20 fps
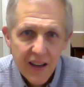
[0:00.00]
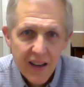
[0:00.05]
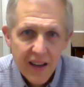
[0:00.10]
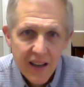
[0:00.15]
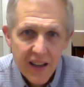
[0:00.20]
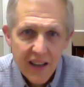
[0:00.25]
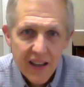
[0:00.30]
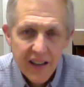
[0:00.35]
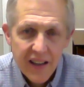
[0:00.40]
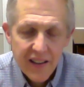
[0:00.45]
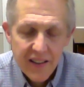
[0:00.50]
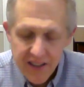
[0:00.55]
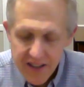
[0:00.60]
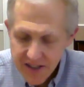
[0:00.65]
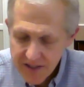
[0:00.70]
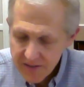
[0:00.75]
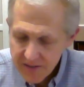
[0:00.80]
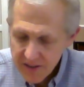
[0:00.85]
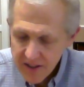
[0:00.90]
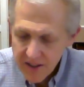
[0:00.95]

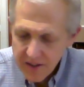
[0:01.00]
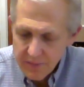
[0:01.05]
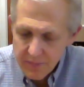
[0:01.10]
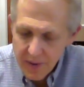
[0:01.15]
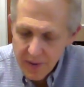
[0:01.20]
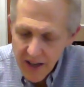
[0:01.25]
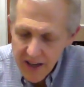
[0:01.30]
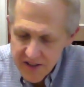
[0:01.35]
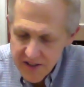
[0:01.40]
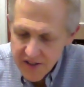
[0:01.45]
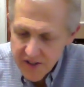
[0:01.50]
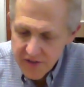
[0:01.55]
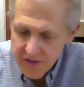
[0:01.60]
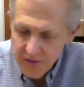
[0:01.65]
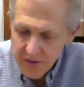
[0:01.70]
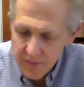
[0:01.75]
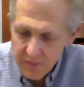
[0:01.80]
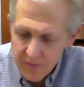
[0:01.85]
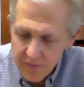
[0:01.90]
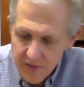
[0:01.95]
This passage
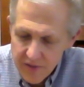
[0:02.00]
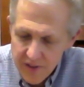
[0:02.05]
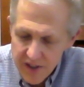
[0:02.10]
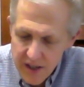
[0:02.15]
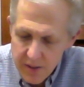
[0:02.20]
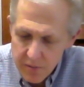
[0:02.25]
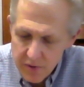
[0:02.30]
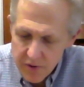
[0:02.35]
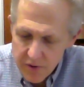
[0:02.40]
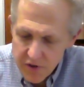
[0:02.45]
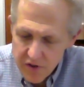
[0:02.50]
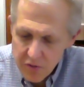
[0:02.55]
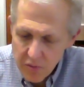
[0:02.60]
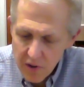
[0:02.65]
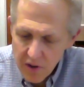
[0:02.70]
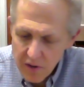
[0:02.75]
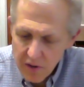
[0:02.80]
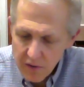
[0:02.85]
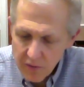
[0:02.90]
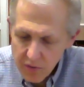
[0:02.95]
from Hebrews
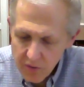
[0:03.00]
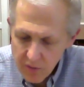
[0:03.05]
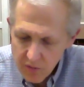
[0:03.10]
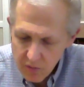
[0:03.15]
12,